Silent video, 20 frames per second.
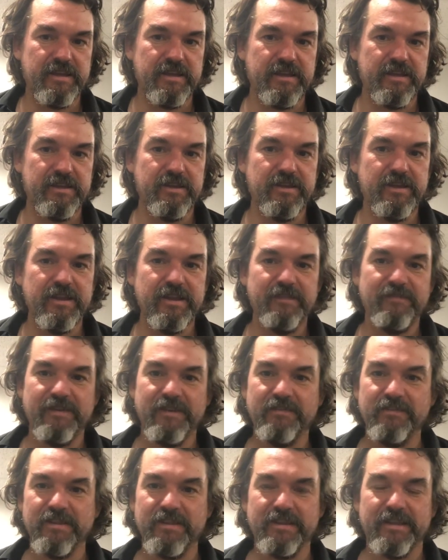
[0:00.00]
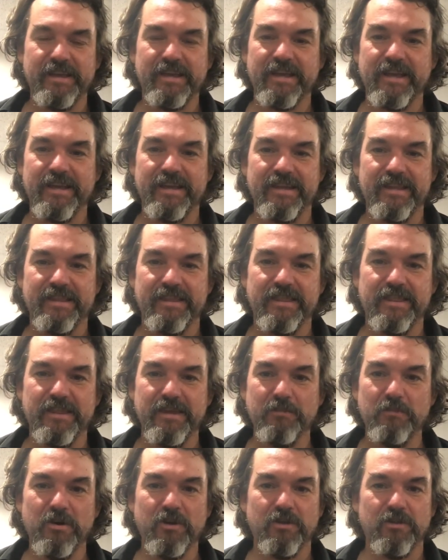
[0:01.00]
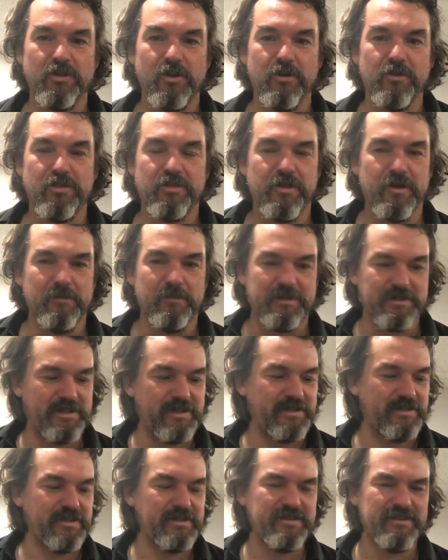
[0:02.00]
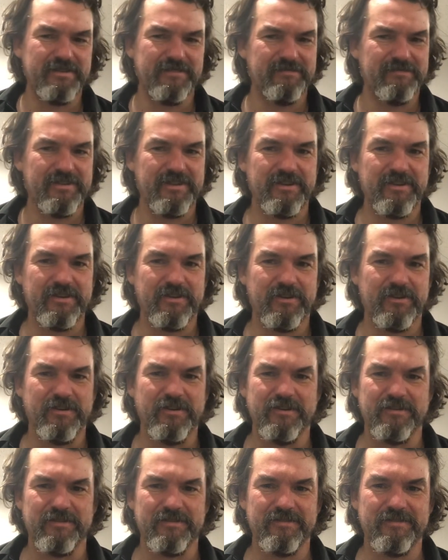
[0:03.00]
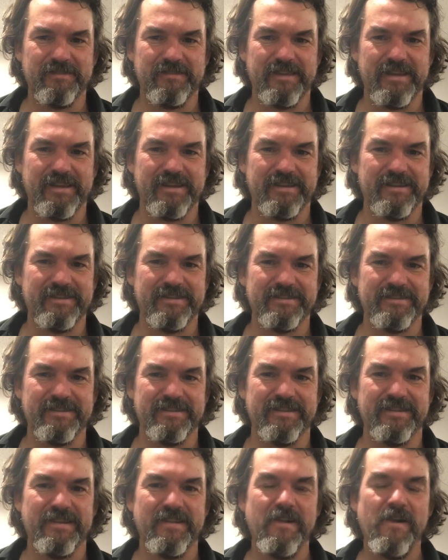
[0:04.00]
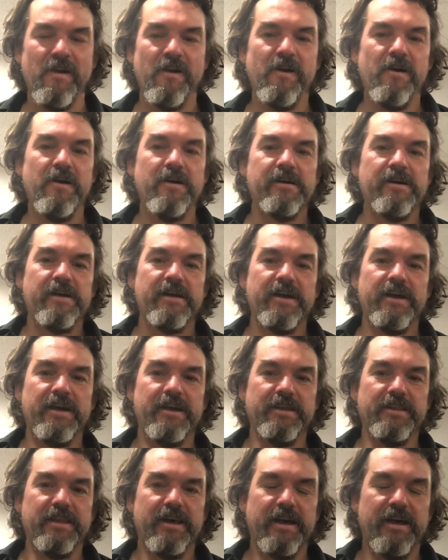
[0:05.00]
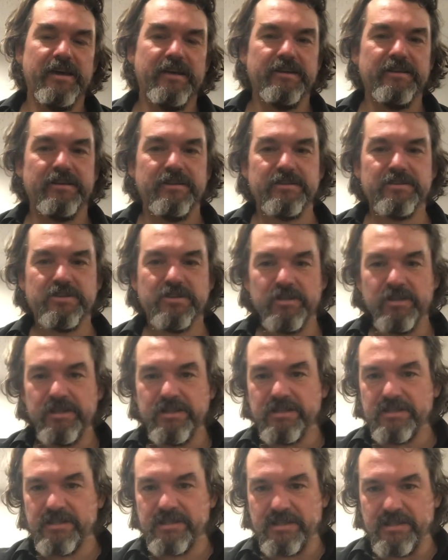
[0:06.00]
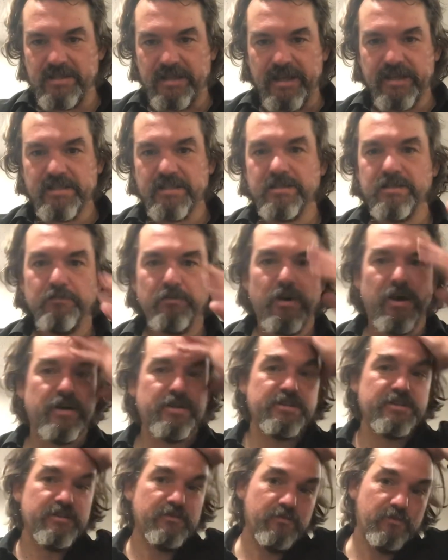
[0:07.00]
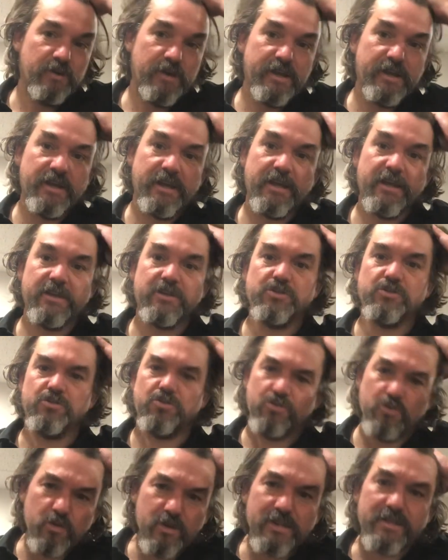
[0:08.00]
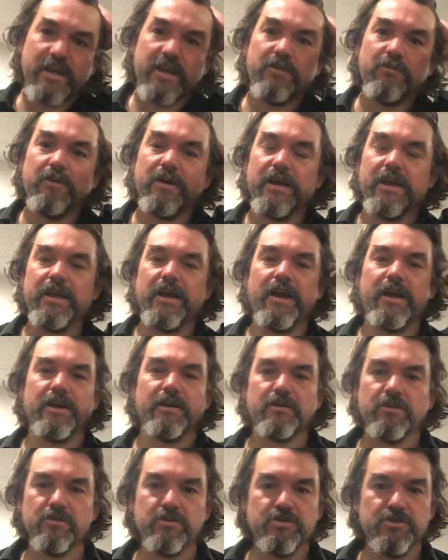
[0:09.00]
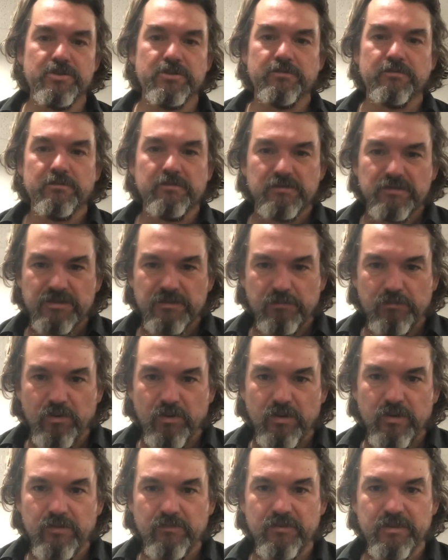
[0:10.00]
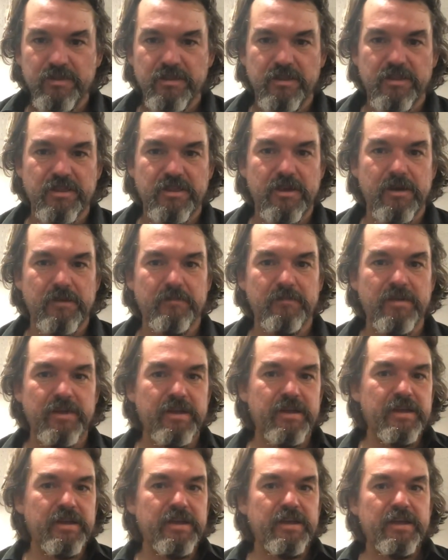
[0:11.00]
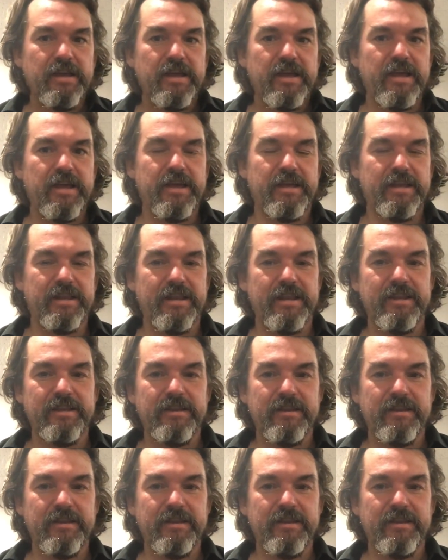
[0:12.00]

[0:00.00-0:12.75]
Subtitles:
you can even have like, the thing about a low thumb is it doesn't hurt. Like it doesn't. And so that's the positive way, and do it that way. I urge you, support with the thumb. And